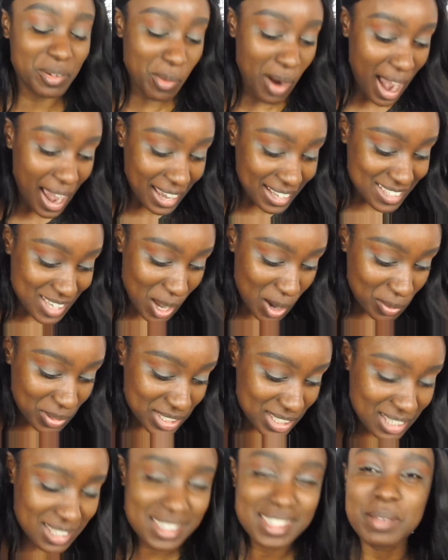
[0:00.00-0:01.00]
know why it's
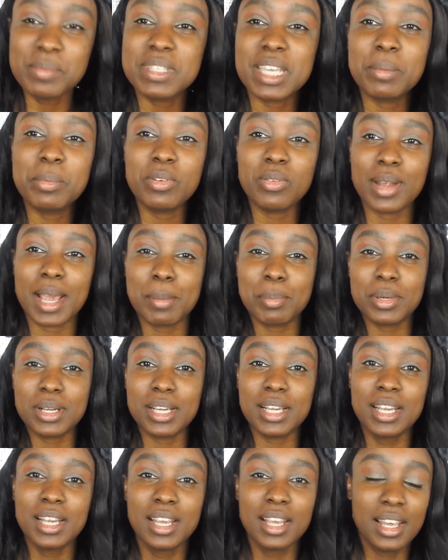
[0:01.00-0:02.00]
always like some type of rapper,
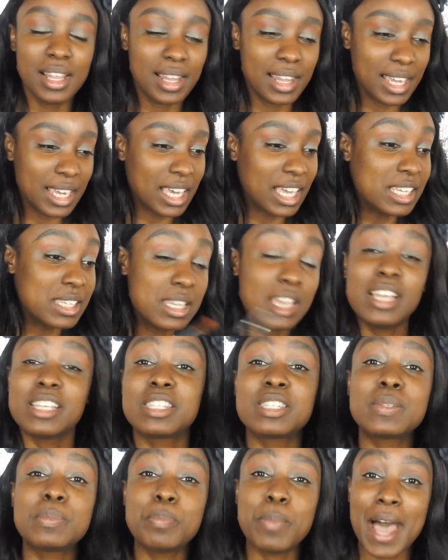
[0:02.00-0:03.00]
like a
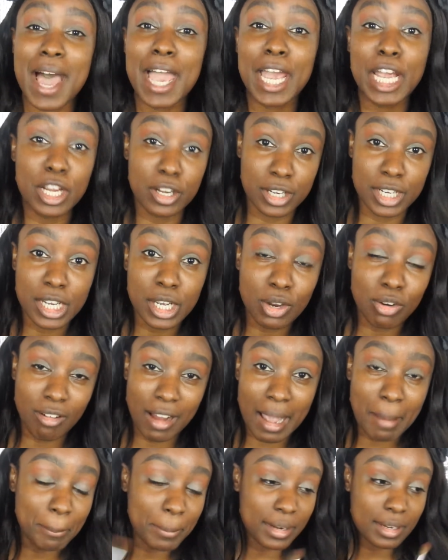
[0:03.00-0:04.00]
aspiring
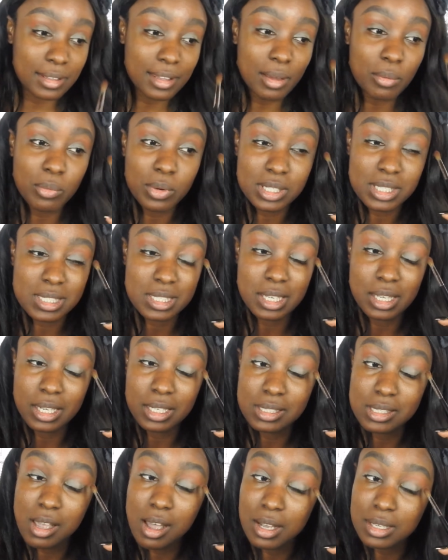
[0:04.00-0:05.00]
rapper that wants to
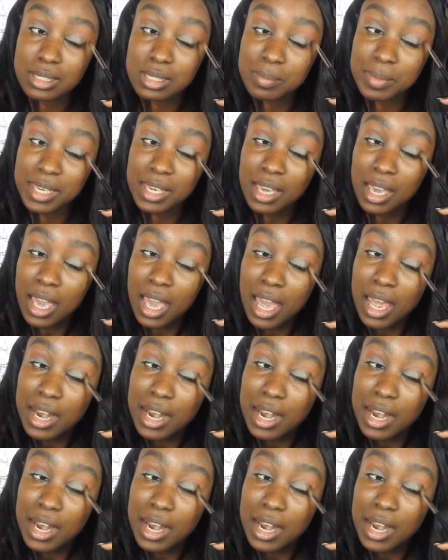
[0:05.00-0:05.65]
like talk to me.